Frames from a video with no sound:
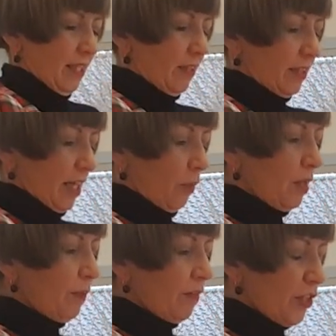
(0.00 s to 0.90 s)
Okay, a
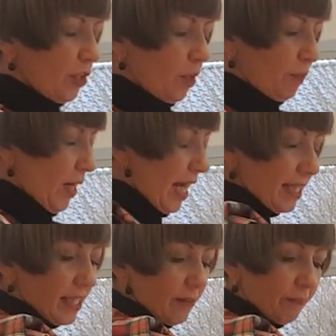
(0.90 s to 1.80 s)
wee bit of
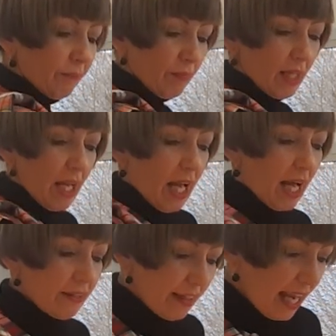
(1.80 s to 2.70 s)
shortbread,
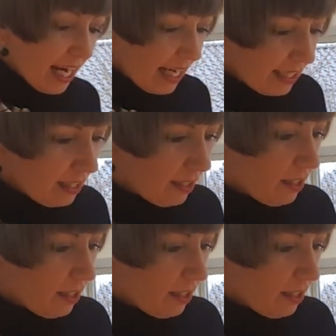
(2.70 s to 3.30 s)
and then